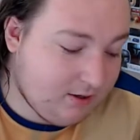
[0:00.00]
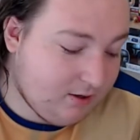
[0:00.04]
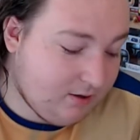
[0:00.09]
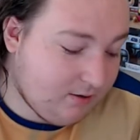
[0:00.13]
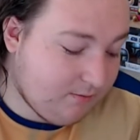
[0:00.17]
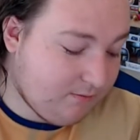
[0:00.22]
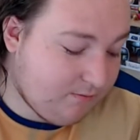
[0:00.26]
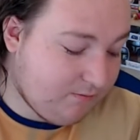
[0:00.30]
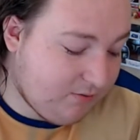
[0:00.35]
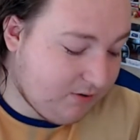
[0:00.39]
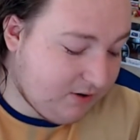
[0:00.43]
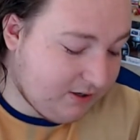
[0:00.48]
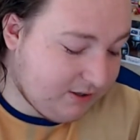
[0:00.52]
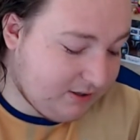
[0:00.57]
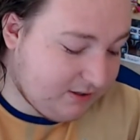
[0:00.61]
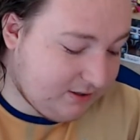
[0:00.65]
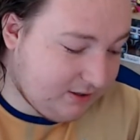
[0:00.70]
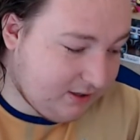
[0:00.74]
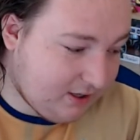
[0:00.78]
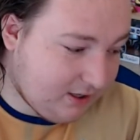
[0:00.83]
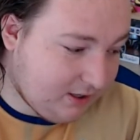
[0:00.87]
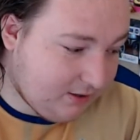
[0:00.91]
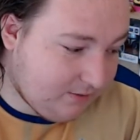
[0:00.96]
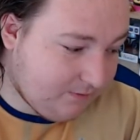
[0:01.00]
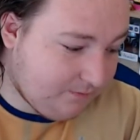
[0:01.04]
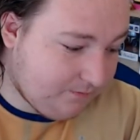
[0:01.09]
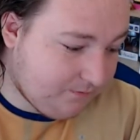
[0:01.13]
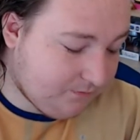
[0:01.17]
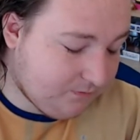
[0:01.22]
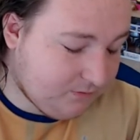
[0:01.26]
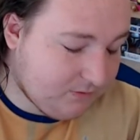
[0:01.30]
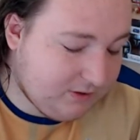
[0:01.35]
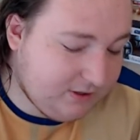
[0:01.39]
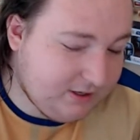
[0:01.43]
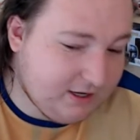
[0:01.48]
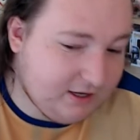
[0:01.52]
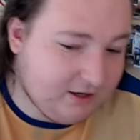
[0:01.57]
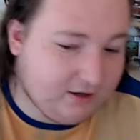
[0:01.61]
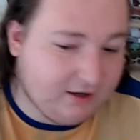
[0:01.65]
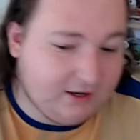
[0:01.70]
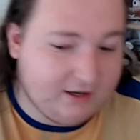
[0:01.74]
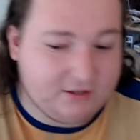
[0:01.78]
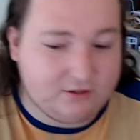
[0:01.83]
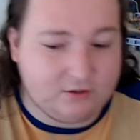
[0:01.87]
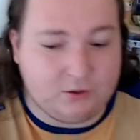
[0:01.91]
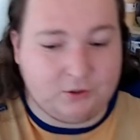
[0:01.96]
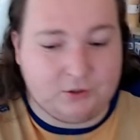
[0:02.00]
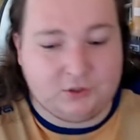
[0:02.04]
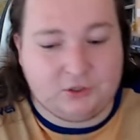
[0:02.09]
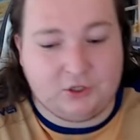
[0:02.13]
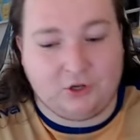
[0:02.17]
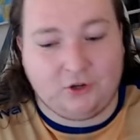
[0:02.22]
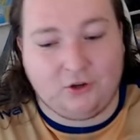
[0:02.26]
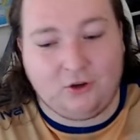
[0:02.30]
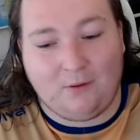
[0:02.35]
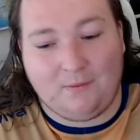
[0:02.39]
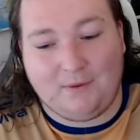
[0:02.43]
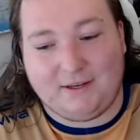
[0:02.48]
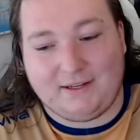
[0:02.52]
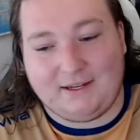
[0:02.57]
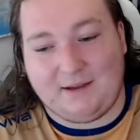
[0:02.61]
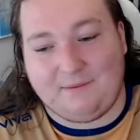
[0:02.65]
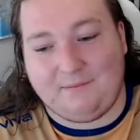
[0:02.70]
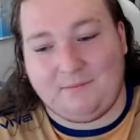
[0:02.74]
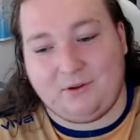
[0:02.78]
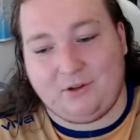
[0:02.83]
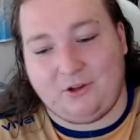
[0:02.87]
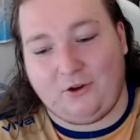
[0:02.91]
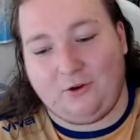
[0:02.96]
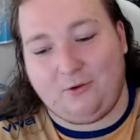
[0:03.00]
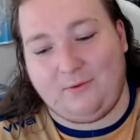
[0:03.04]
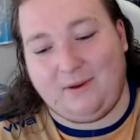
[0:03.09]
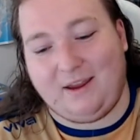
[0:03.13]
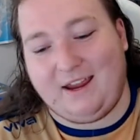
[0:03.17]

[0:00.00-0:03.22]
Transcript: But yeah, guys, also comment down below